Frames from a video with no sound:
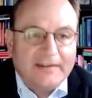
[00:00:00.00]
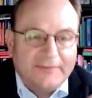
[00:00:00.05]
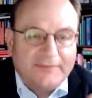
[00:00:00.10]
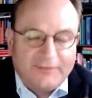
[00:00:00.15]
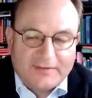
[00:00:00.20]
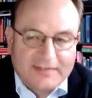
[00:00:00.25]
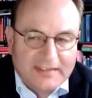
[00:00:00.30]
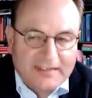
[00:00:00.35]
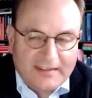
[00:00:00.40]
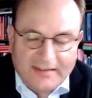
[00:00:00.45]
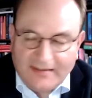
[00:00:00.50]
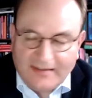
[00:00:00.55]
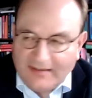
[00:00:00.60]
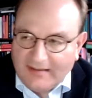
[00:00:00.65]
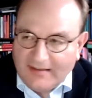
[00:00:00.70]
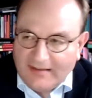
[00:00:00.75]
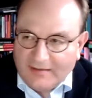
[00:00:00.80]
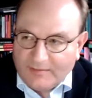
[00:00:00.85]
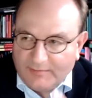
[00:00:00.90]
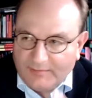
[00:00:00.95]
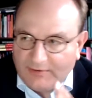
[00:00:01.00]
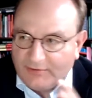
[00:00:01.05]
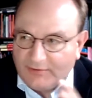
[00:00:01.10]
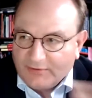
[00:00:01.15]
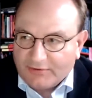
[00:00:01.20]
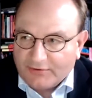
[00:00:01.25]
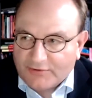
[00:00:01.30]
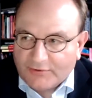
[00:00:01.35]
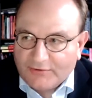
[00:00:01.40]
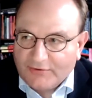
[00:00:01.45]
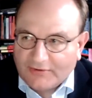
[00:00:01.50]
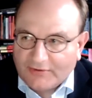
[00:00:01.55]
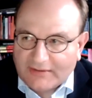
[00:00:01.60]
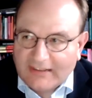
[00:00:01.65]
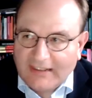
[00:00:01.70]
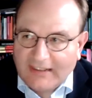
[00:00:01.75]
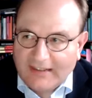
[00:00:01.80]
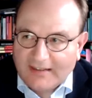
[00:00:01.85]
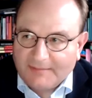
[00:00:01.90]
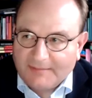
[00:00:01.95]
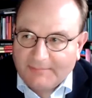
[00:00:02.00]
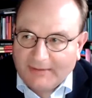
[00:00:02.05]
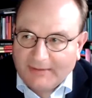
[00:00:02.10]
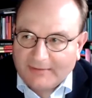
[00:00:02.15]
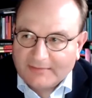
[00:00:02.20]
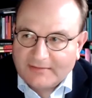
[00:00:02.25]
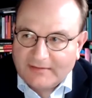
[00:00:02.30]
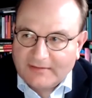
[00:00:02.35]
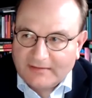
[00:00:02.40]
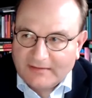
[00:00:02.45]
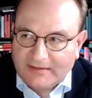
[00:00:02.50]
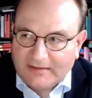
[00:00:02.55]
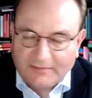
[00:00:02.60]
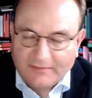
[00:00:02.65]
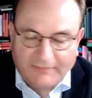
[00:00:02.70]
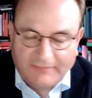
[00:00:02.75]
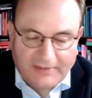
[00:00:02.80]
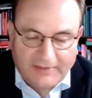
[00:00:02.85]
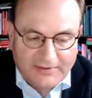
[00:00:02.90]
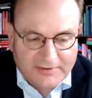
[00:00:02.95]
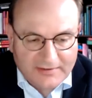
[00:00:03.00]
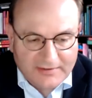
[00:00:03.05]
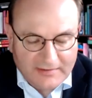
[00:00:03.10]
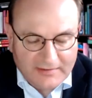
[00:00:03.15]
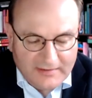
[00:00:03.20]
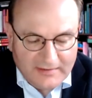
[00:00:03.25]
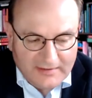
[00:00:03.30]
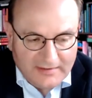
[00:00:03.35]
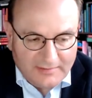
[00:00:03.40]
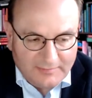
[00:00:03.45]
If you say we do not should not care about uh, innovation,